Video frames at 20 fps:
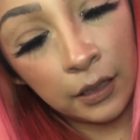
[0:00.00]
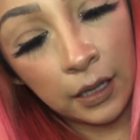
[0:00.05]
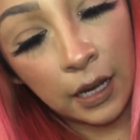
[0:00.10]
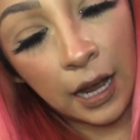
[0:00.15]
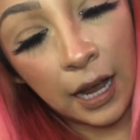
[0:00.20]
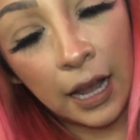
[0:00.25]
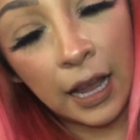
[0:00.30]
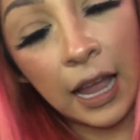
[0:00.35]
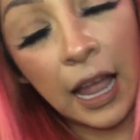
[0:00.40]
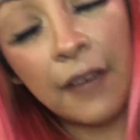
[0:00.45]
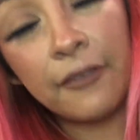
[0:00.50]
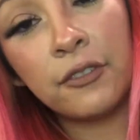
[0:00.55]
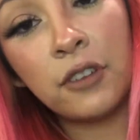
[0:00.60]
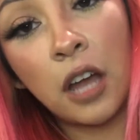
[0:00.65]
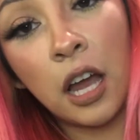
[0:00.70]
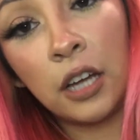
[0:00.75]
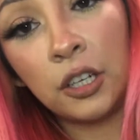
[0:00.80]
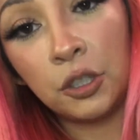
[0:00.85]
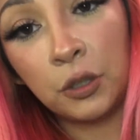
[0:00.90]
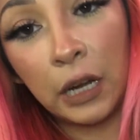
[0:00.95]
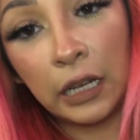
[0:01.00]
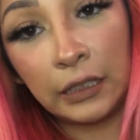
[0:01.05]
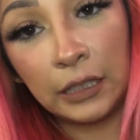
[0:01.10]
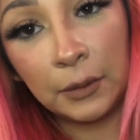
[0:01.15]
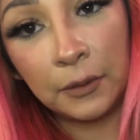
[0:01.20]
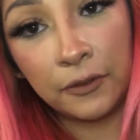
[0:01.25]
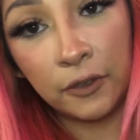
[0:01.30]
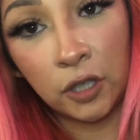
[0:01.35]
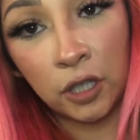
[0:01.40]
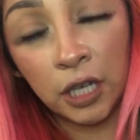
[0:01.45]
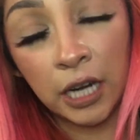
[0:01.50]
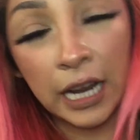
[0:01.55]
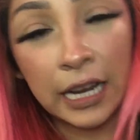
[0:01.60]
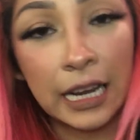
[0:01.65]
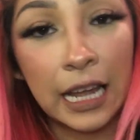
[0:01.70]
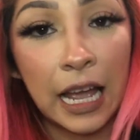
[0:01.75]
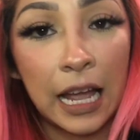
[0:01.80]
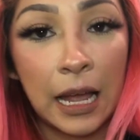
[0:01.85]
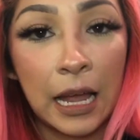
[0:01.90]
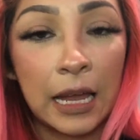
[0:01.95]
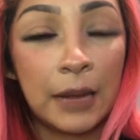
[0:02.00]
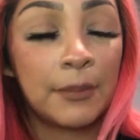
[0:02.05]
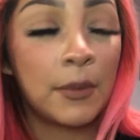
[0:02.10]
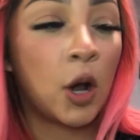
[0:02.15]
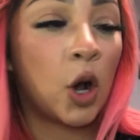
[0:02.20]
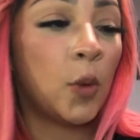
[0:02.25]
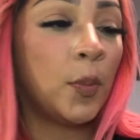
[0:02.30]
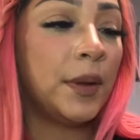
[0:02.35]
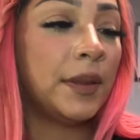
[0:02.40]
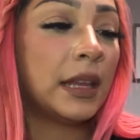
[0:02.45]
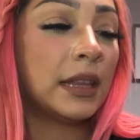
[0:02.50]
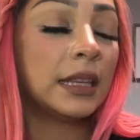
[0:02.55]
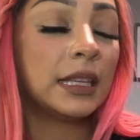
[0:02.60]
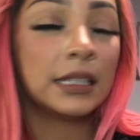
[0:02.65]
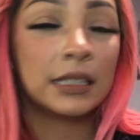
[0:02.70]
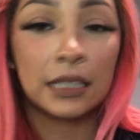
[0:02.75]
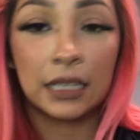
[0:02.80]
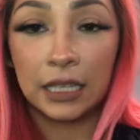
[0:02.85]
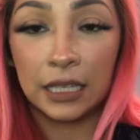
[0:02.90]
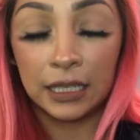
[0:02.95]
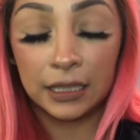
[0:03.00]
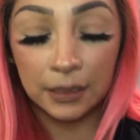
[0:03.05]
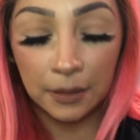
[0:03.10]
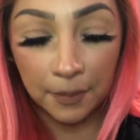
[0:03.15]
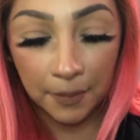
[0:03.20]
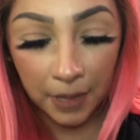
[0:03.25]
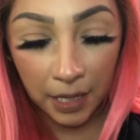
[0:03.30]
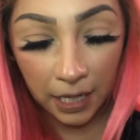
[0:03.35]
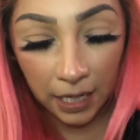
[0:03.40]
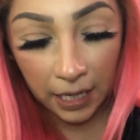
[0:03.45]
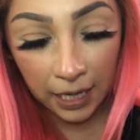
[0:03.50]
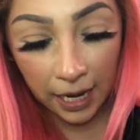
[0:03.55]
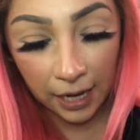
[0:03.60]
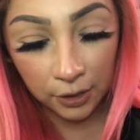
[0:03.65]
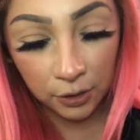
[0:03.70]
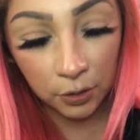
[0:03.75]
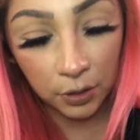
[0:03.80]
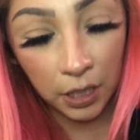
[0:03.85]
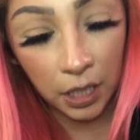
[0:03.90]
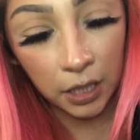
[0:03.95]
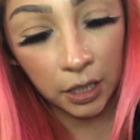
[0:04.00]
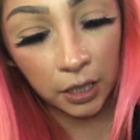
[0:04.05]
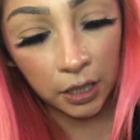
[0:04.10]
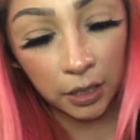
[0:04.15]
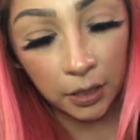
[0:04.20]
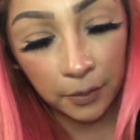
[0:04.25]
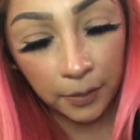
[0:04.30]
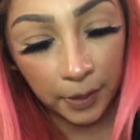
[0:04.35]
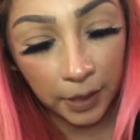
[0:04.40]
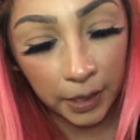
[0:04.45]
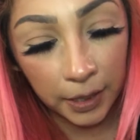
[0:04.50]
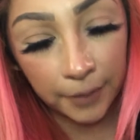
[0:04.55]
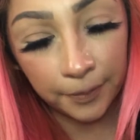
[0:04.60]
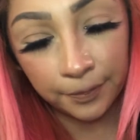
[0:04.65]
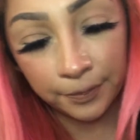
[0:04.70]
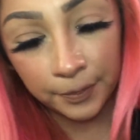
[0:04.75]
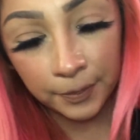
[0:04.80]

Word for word: I have not tried these before, and I'm hoping that this is my actual color, but